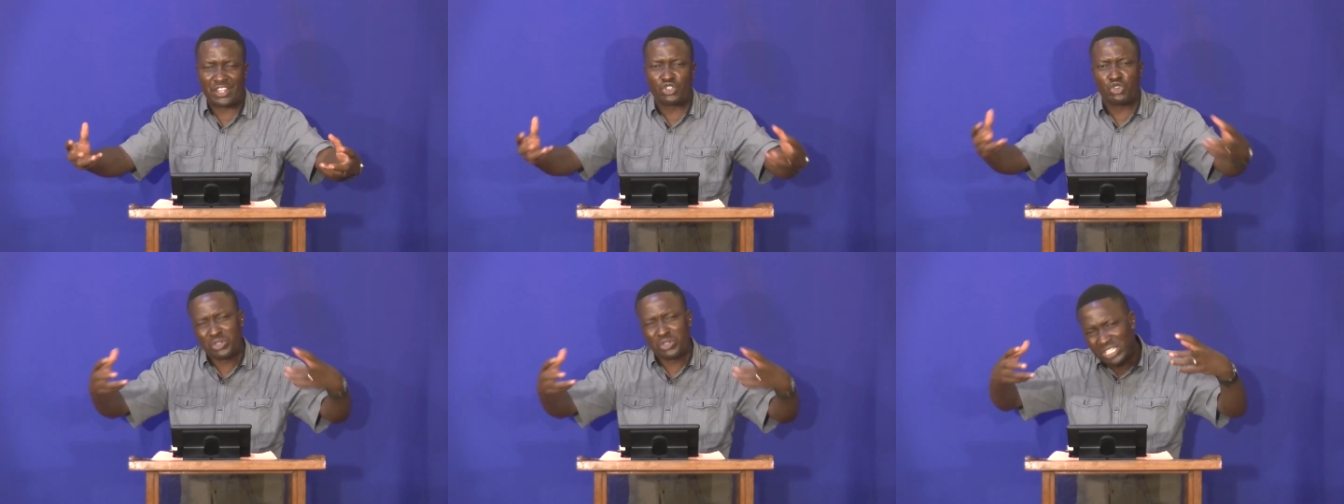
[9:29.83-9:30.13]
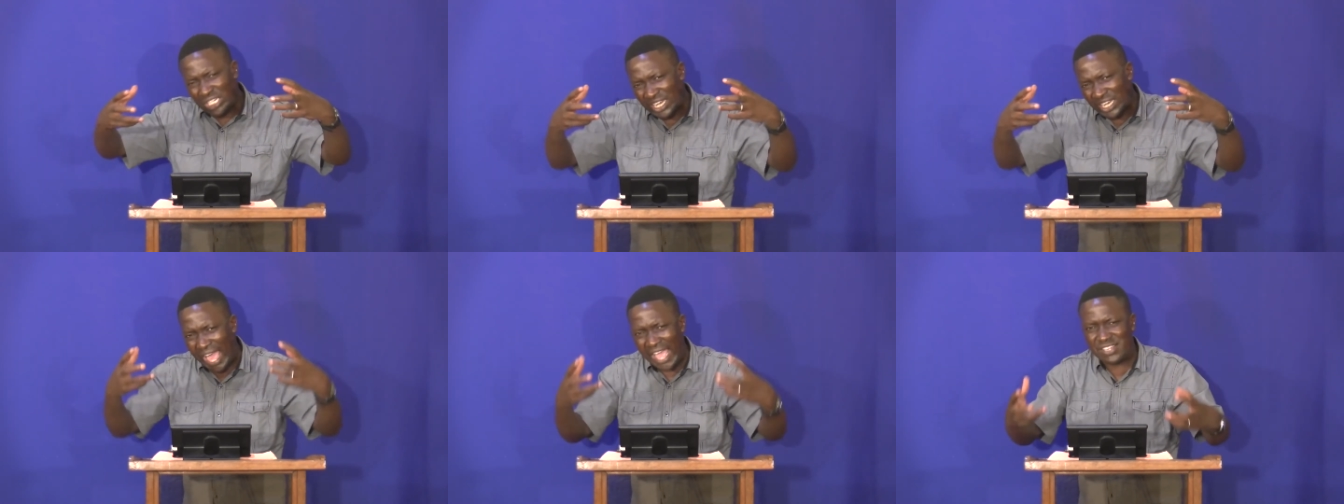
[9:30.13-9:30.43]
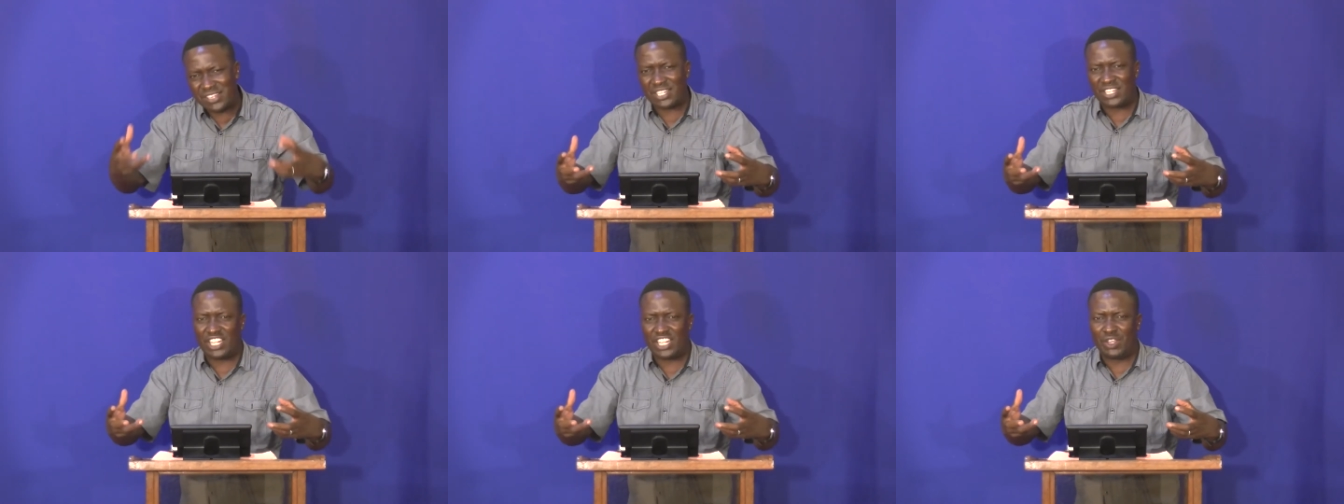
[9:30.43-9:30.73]
you
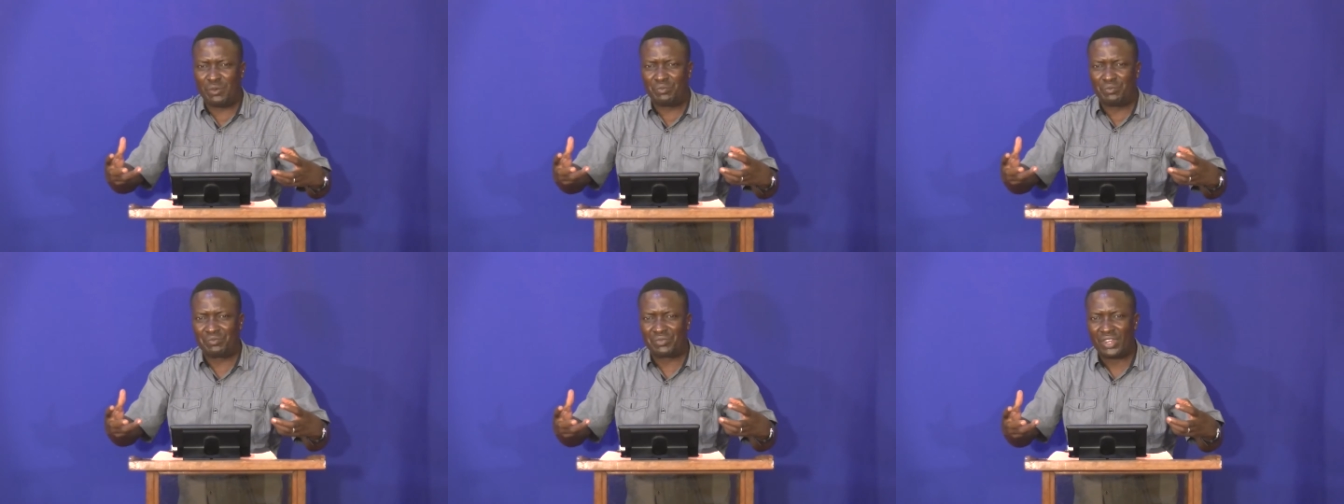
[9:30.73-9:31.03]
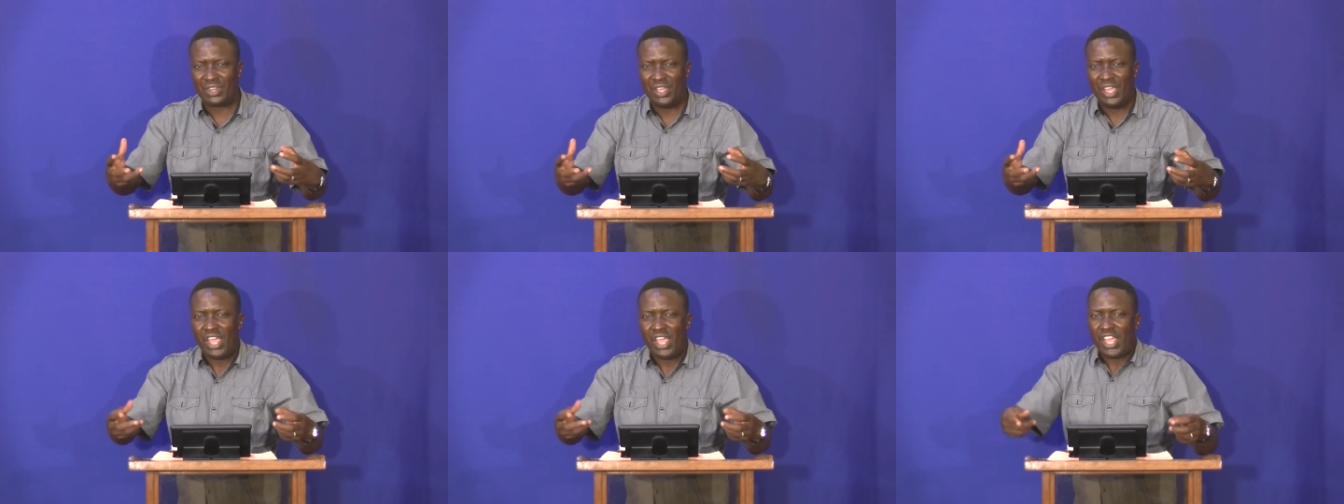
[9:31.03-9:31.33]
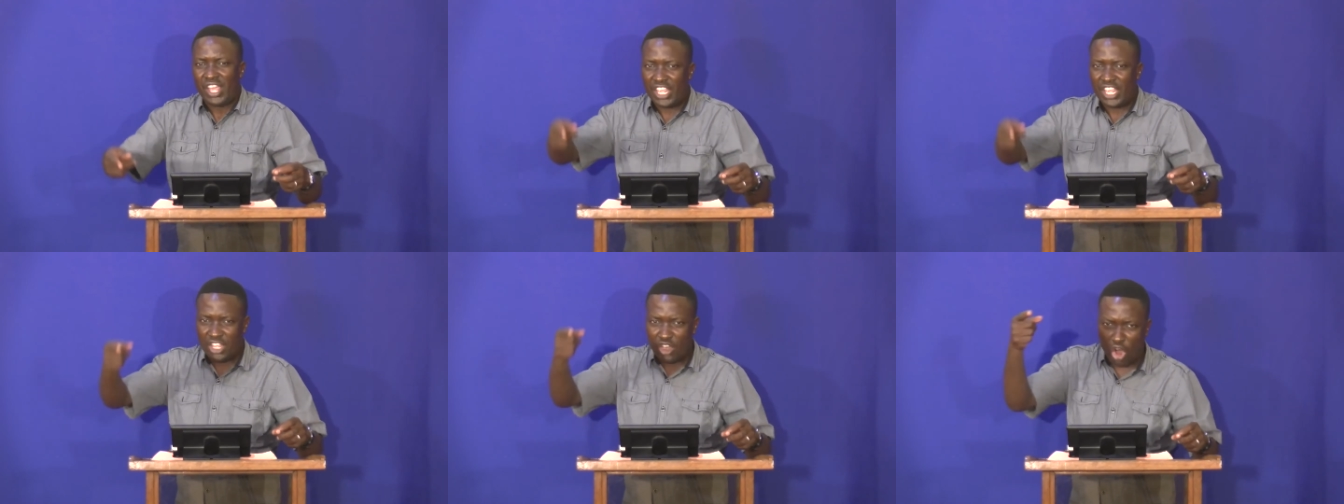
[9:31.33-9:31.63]
delight in Him,
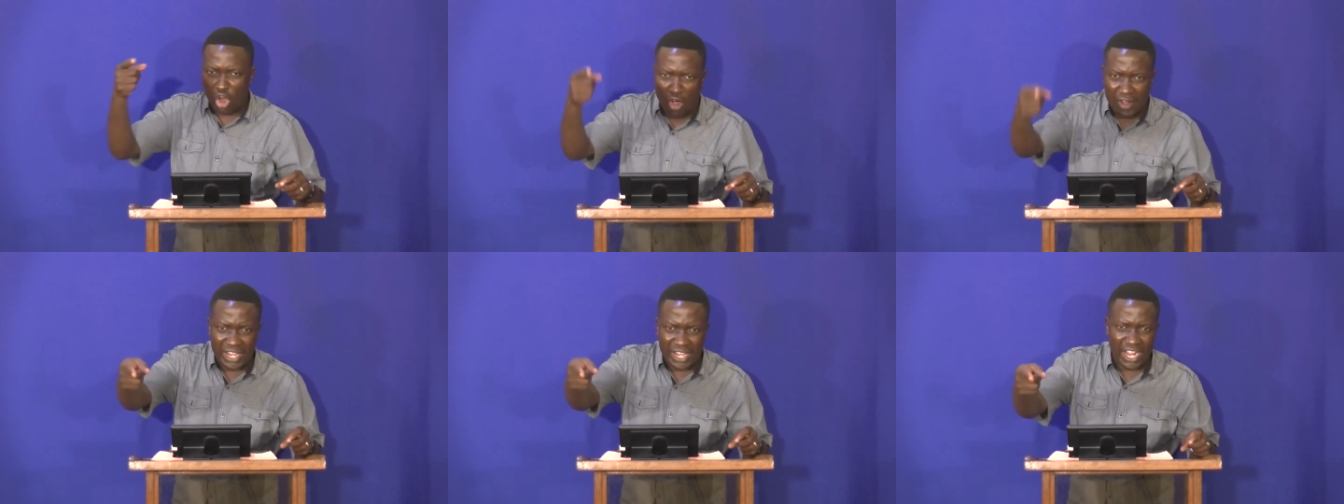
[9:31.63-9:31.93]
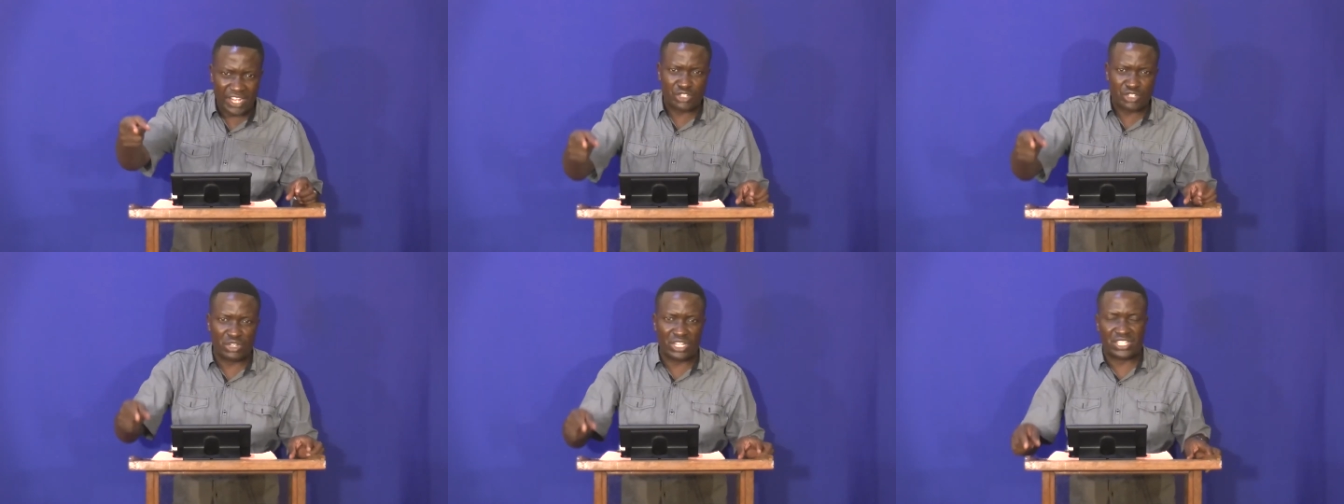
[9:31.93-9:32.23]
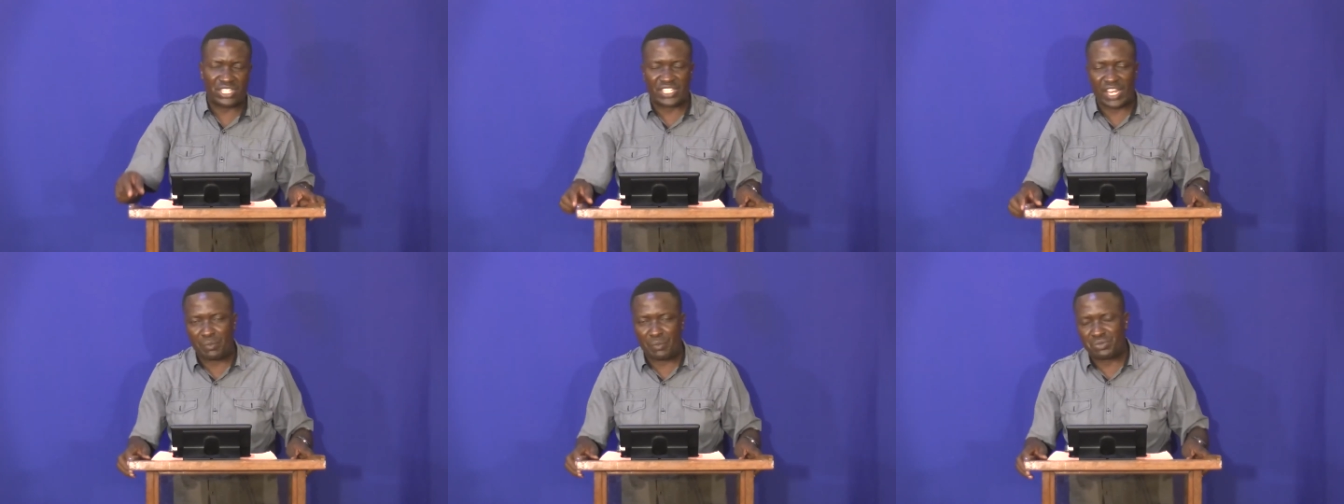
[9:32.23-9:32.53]
He orders your
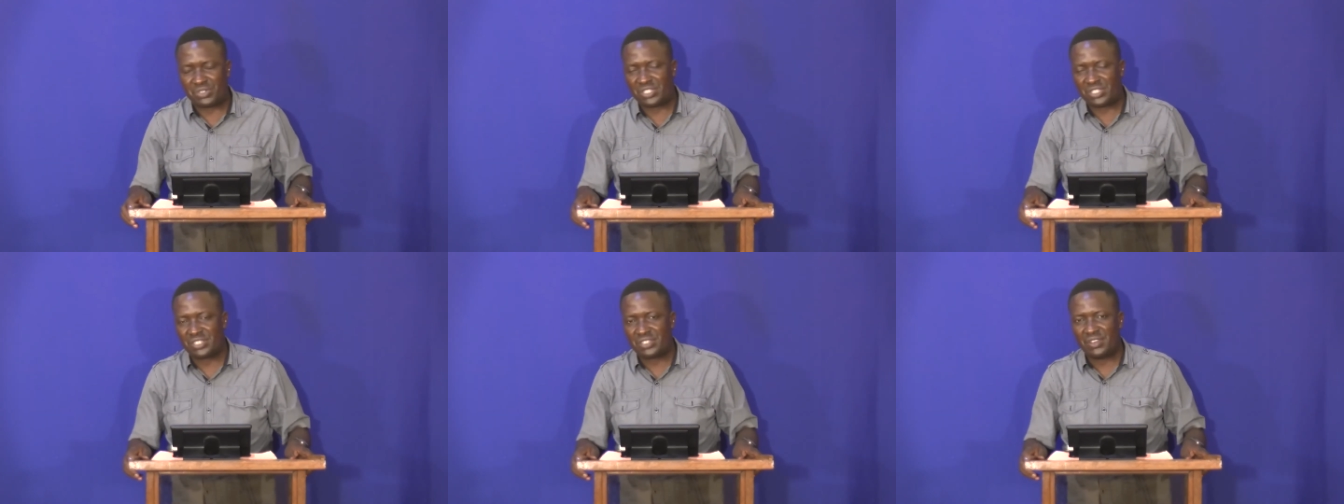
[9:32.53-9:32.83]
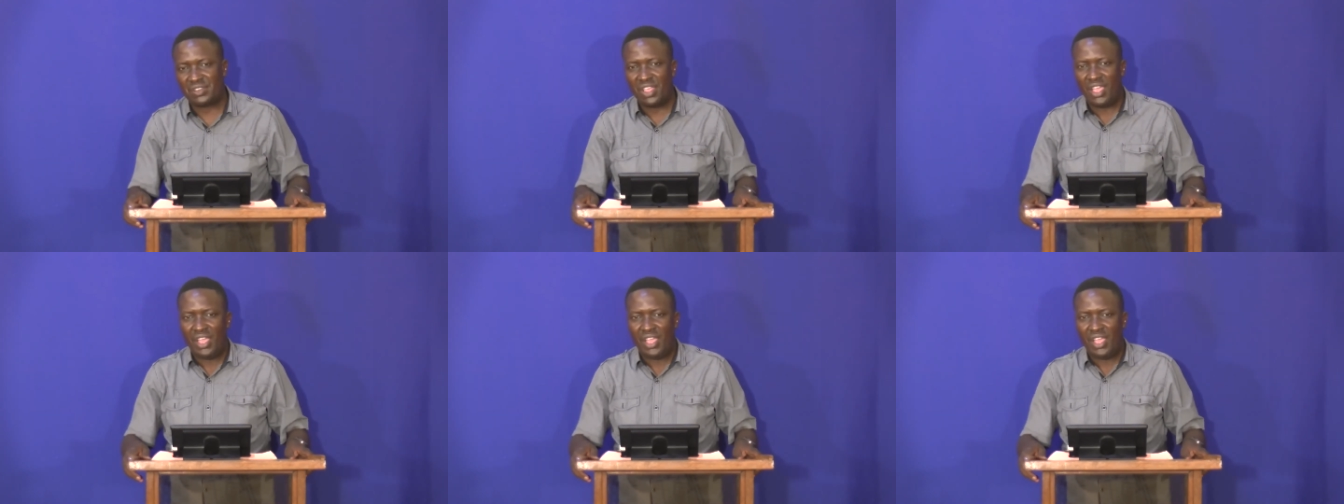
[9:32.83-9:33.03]
steps.